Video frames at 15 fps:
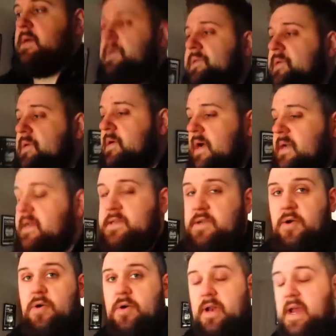I need to
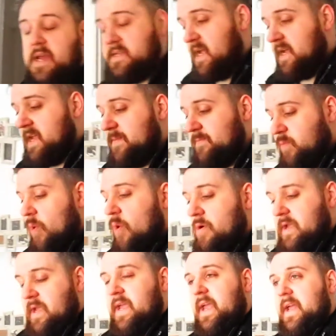organise. I keep
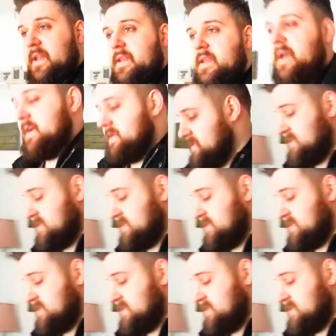walking in and